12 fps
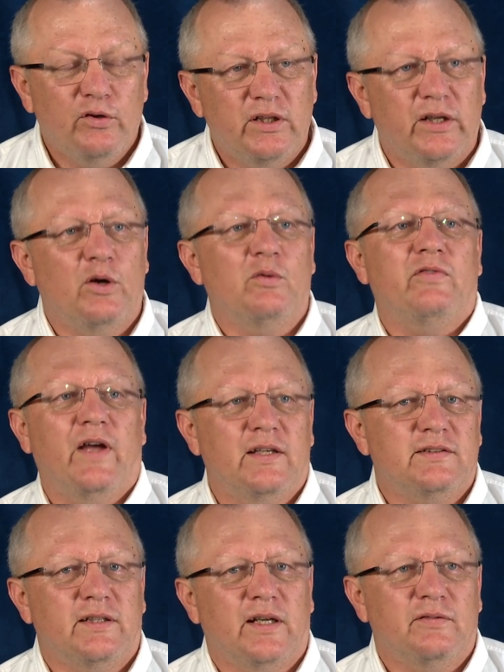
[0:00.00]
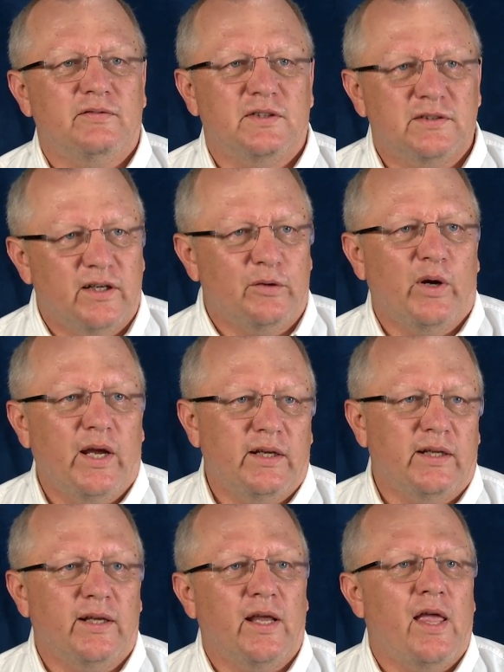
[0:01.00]
get home fast enough to start
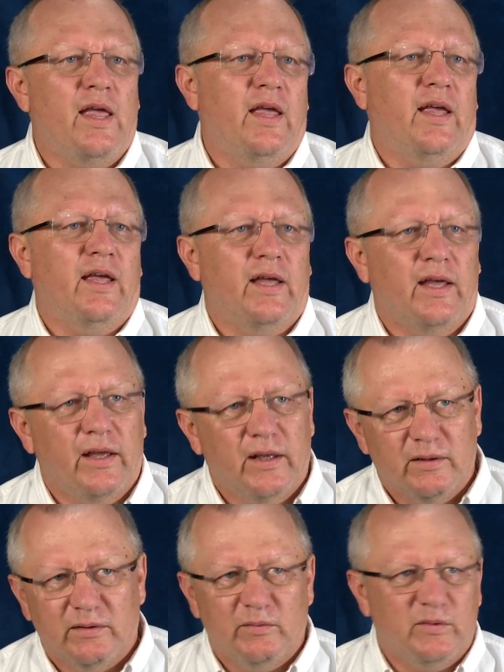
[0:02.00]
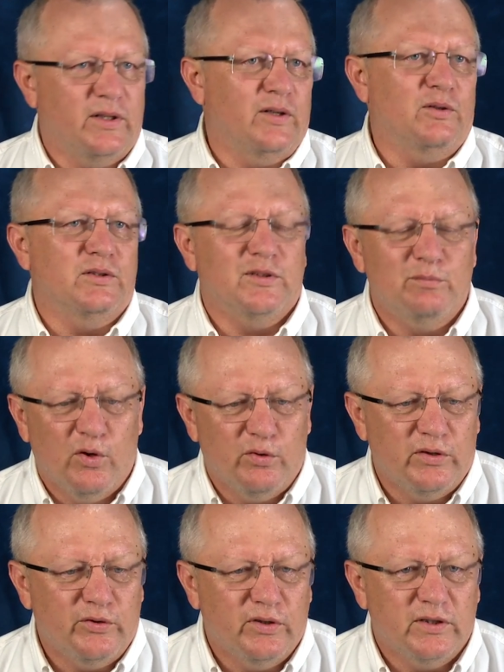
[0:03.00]
writing, and just
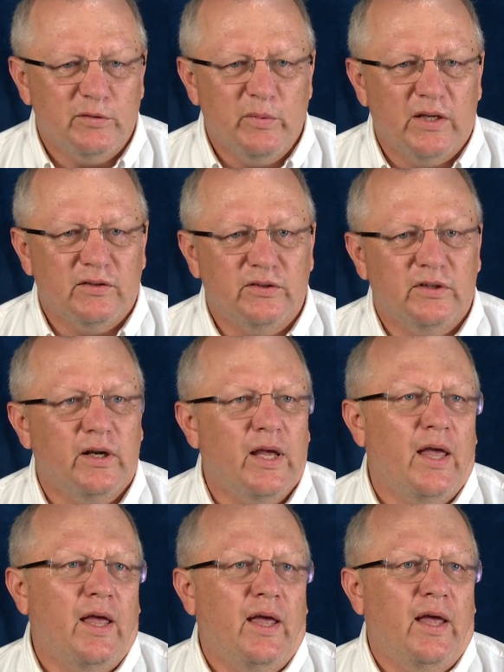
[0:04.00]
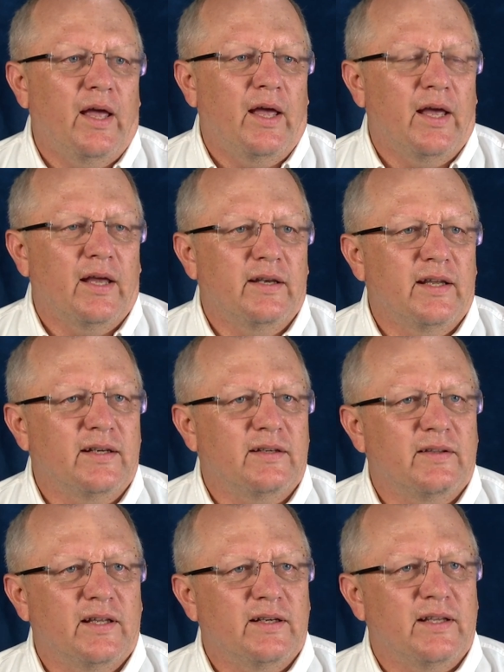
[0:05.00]
motoring through the semester. And
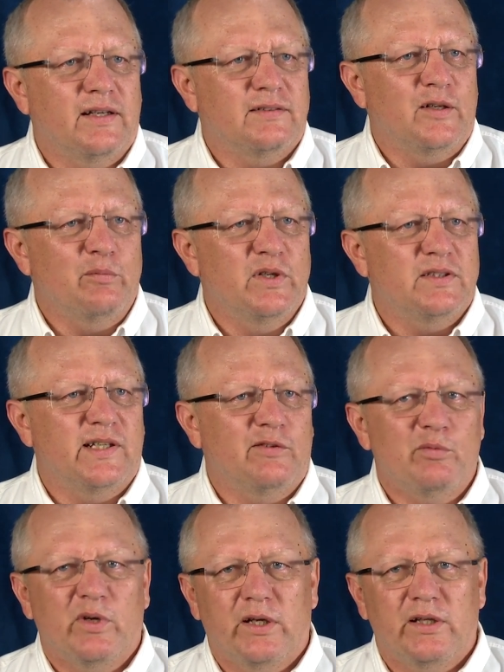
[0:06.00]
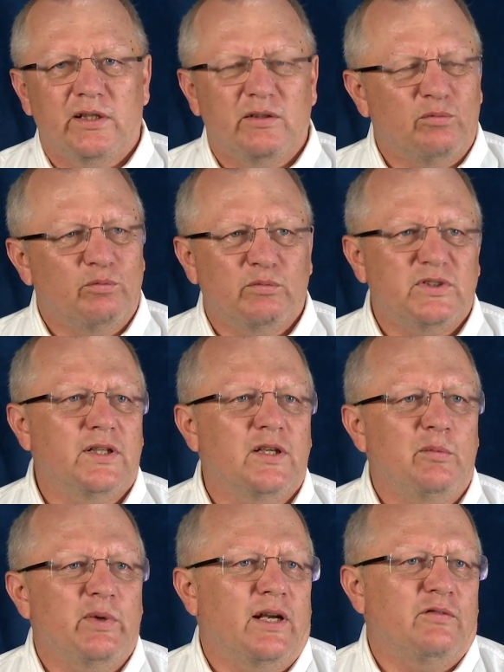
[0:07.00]
then you kind of start missing everybody. You can see a
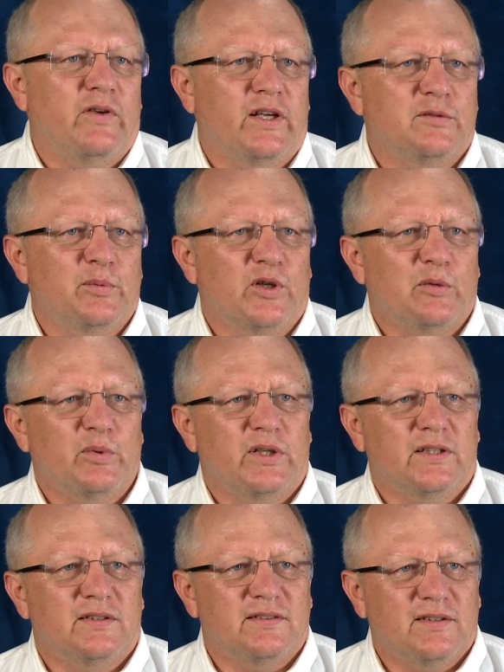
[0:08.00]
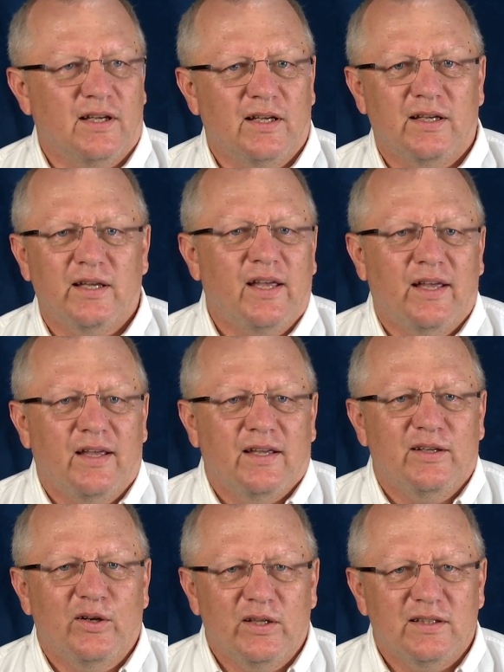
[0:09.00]
little bit on Facebook, but it's
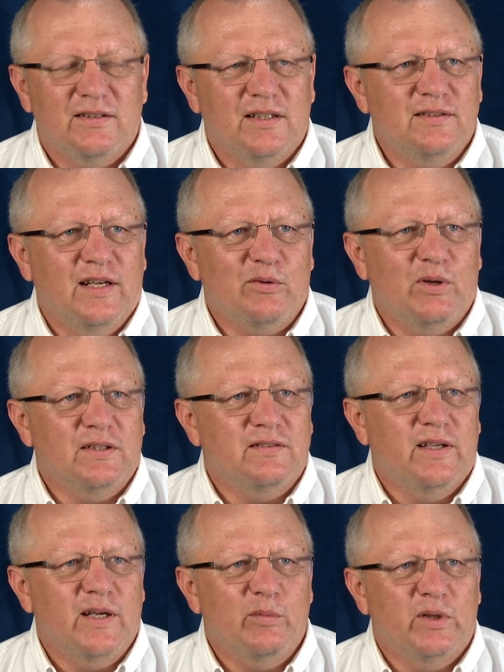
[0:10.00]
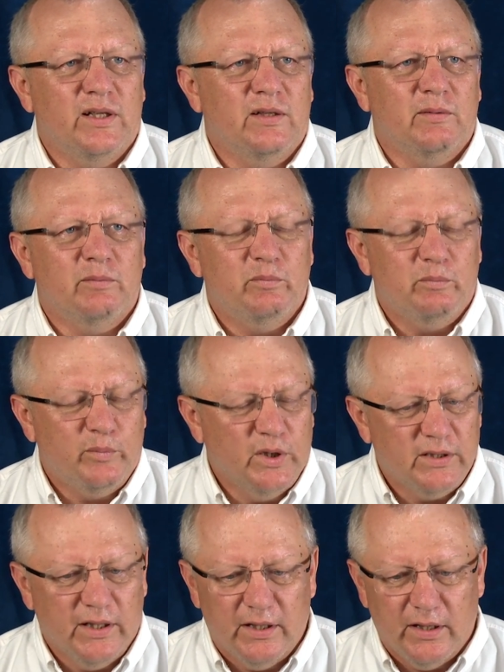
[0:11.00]
that's not quite the same.
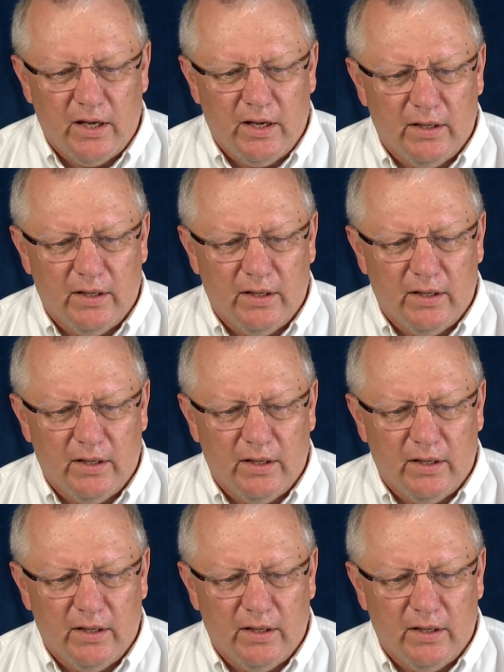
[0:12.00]
But then